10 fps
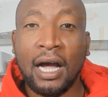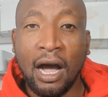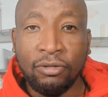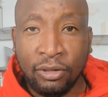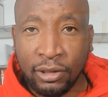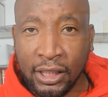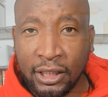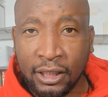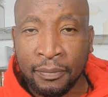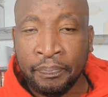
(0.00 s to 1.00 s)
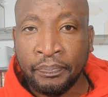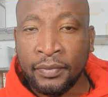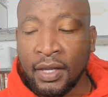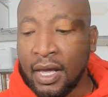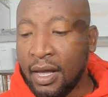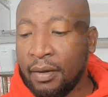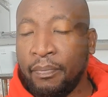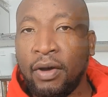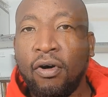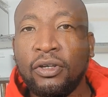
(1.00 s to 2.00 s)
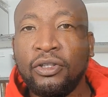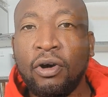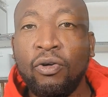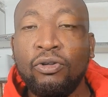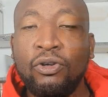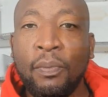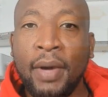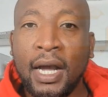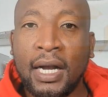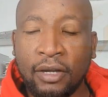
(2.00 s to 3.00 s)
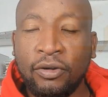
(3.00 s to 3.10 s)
outreach, because you're going to make